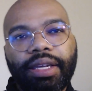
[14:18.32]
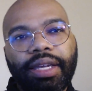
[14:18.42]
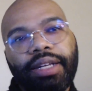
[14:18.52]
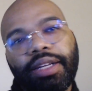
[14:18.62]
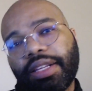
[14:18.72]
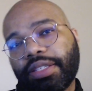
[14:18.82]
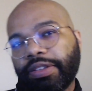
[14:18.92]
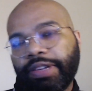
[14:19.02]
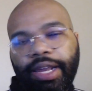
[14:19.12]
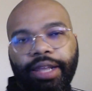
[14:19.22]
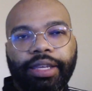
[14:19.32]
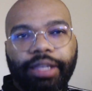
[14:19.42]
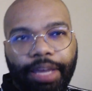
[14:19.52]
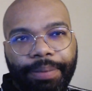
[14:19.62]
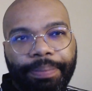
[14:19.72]
Another storyline that can
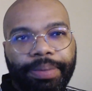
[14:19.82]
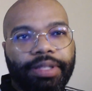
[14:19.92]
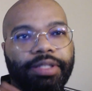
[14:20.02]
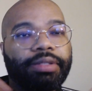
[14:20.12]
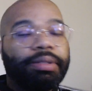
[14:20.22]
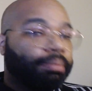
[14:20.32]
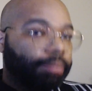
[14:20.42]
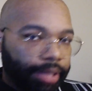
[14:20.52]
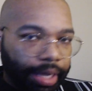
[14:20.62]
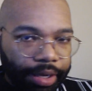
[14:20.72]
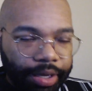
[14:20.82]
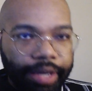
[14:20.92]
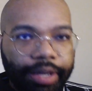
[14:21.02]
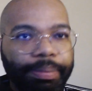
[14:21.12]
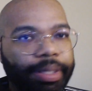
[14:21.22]
come up is senior
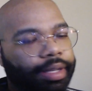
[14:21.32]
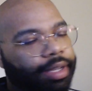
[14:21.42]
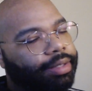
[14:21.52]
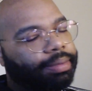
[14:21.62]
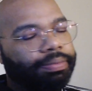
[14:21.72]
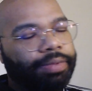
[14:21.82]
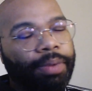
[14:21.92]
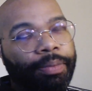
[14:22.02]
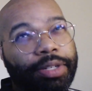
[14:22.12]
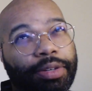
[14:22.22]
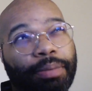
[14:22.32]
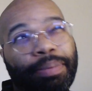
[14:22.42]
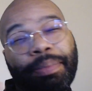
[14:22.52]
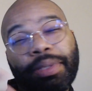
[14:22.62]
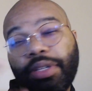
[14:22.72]
year, because from what we're told,
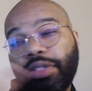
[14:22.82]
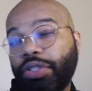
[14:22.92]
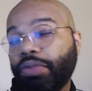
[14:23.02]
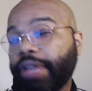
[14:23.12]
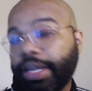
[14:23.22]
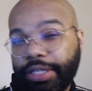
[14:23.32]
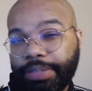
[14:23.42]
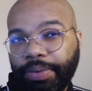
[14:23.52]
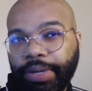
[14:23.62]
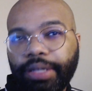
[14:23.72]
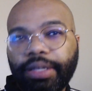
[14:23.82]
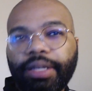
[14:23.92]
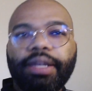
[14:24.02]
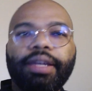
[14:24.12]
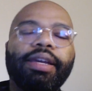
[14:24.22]
Pip is a junior at this point,
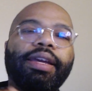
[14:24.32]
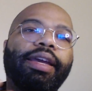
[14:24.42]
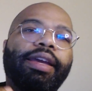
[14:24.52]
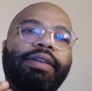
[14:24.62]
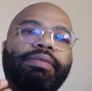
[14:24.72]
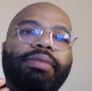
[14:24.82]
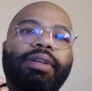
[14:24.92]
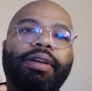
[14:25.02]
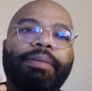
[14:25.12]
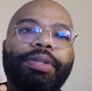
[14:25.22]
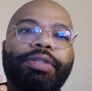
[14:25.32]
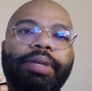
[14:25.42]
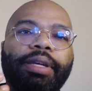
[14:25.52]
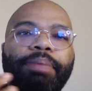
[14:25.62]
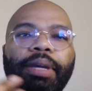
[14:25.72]
and
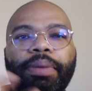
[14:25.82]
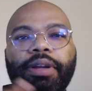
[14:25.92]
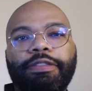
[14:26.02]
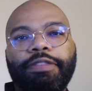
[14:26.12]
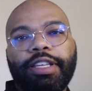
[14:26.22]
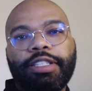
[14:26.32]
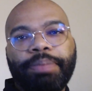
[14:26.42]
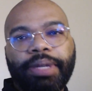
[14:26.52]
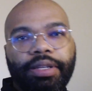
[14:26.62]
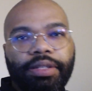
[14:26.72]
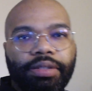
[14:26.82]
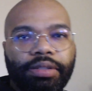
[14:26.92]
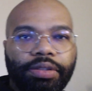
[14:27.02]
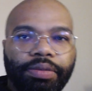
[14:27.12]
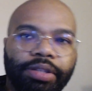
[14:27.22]
between Pip and her friends being
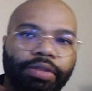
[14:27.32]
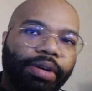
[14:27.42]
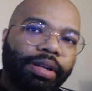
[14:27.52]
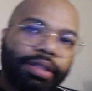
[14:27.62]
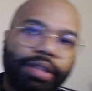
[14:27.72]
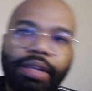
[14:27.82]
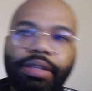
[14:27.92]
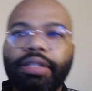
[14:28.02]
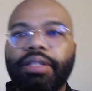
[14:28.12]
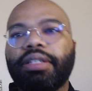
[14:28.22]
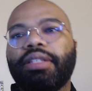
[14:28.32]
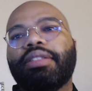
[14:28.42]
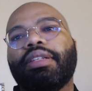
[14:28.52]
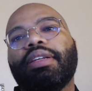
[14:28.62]
juniors going on seniors,